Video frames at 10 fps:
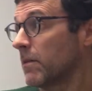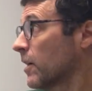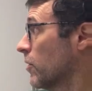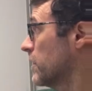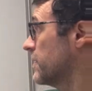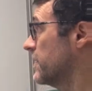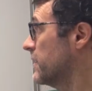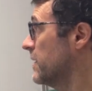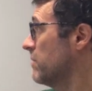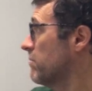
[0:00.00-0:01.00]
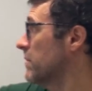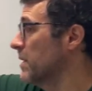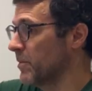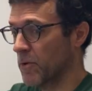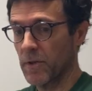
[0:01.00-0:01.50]
I call it TC,
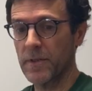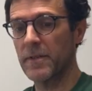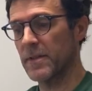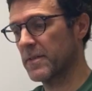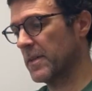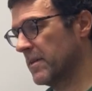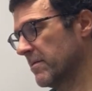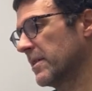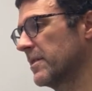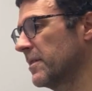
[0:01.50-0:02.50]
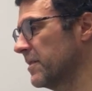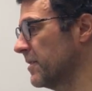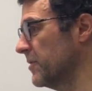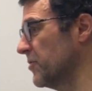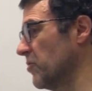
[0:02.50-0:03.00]
let me call it T star, the
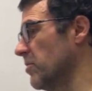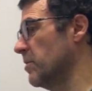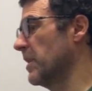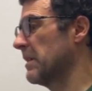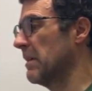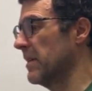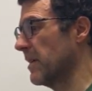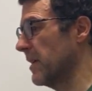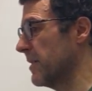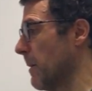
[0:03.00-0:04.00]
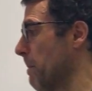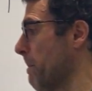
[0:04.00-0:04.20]
distinction will be made clear later.